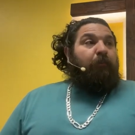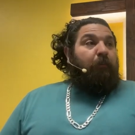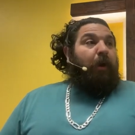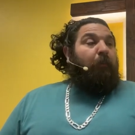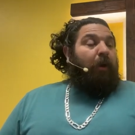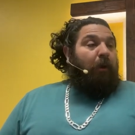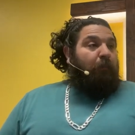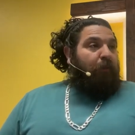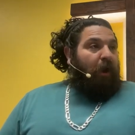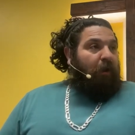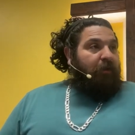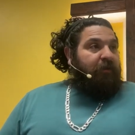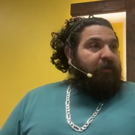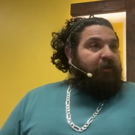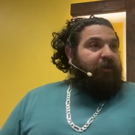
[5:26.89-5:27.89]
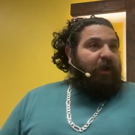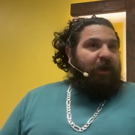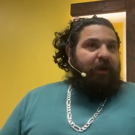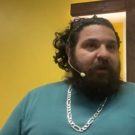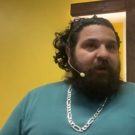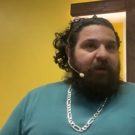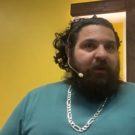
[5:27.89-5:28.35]
my mom brought her little
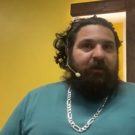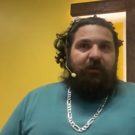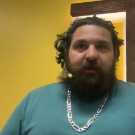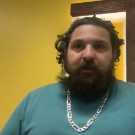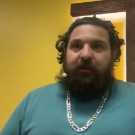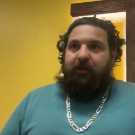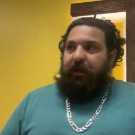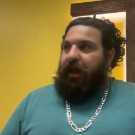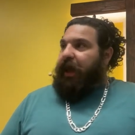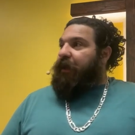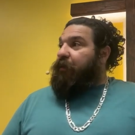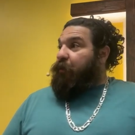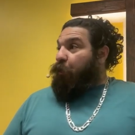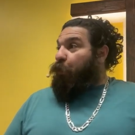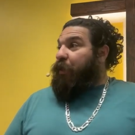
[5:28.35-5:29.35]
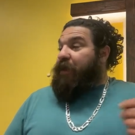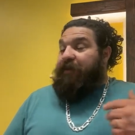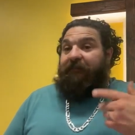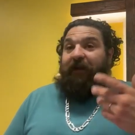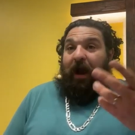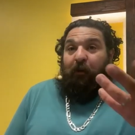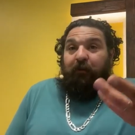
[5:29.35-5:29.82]
dog, and we
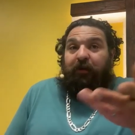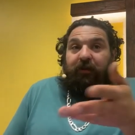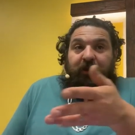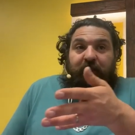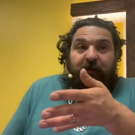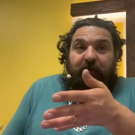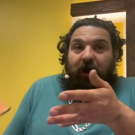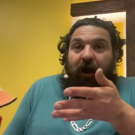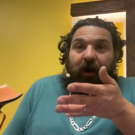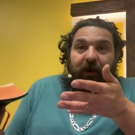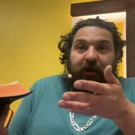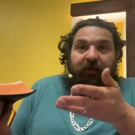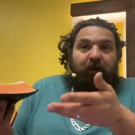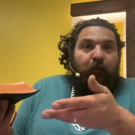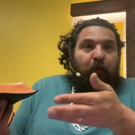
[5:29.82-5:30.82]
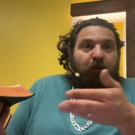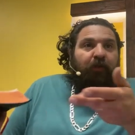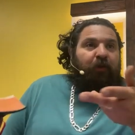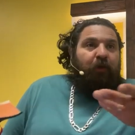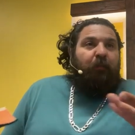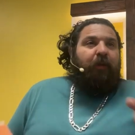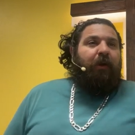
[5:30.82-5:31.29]
found a little dog, and they're
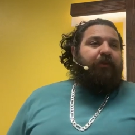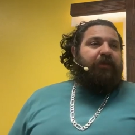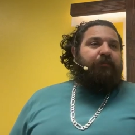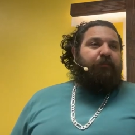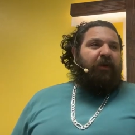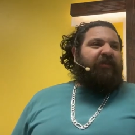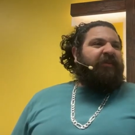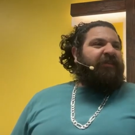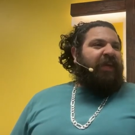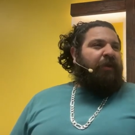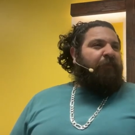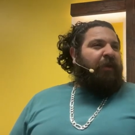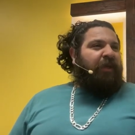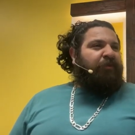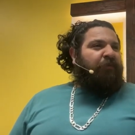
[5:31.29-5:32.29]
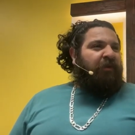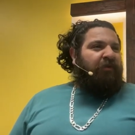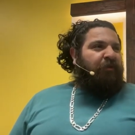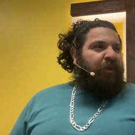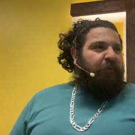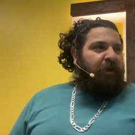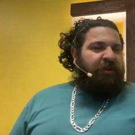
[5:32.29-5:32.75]
both little puppies, about the same age, what,
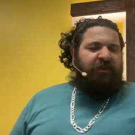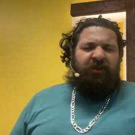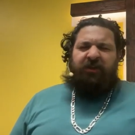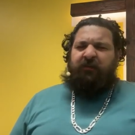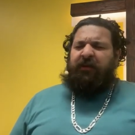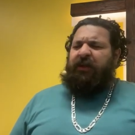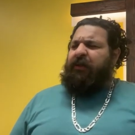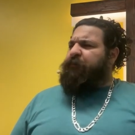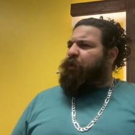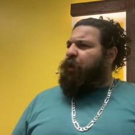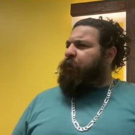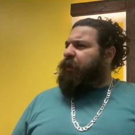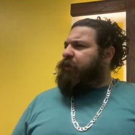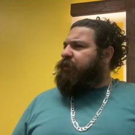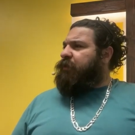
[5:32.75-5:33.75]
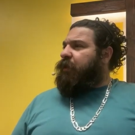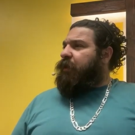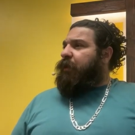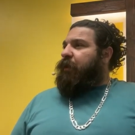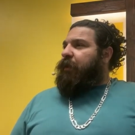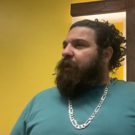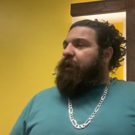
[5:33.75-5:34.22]
three months or something, four months.
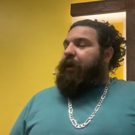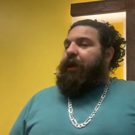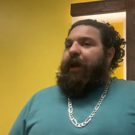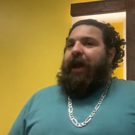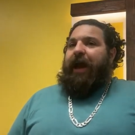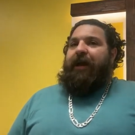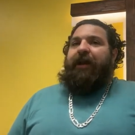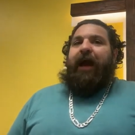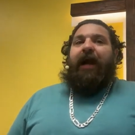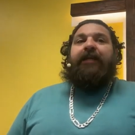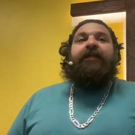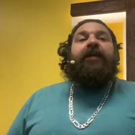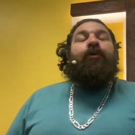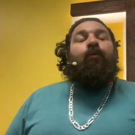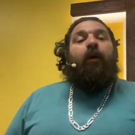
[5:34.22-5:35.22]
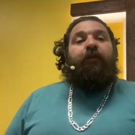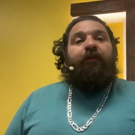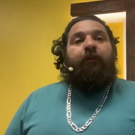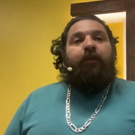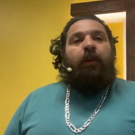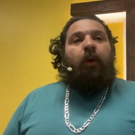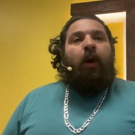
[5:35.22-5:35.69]
And I didn't
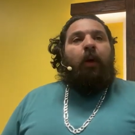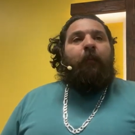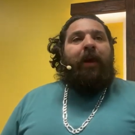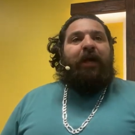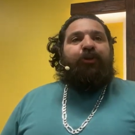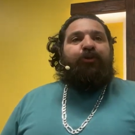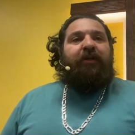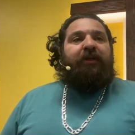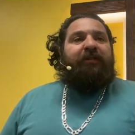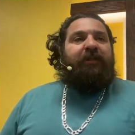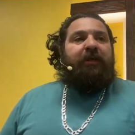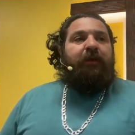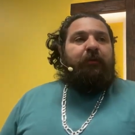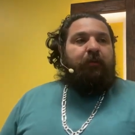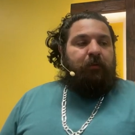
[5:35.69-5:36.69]
want the blow up mattress